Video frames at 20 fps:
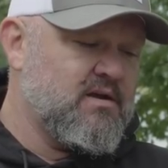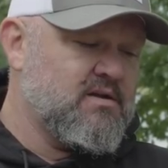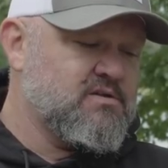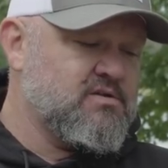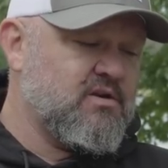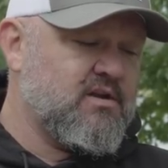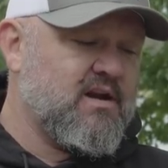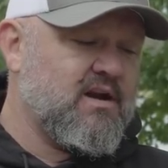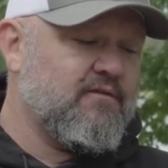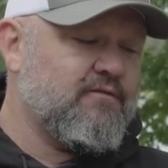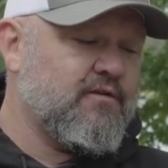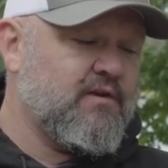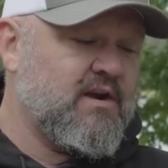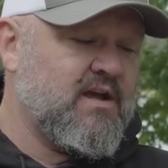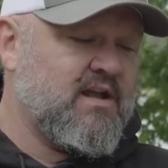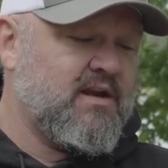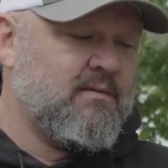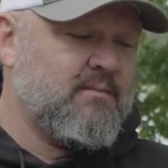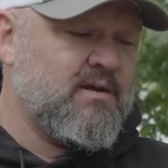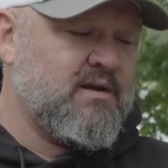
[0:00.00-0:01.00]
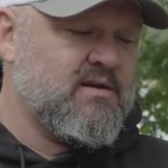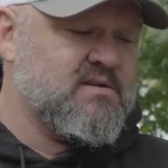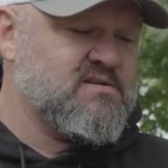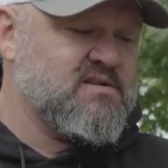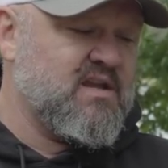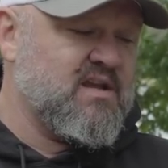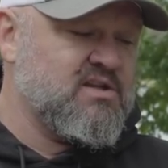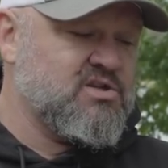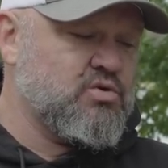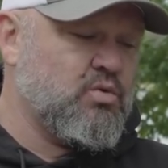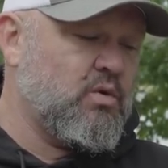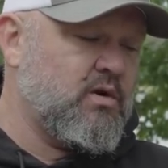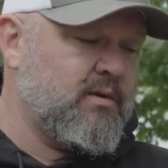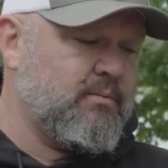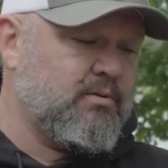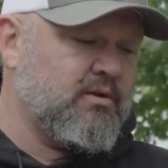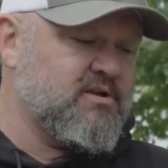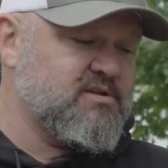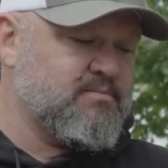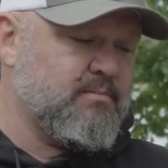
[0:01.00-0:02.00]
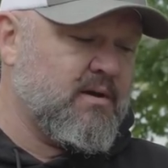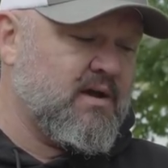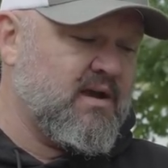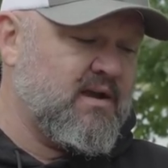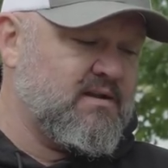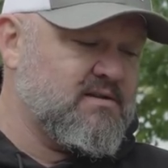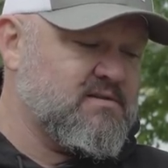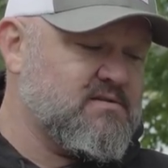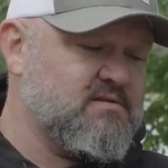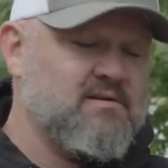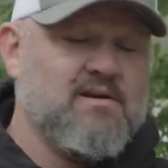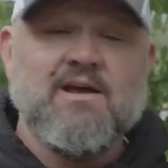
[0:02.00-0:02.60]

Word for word: took it out for 90 minutes and got 20 plus bites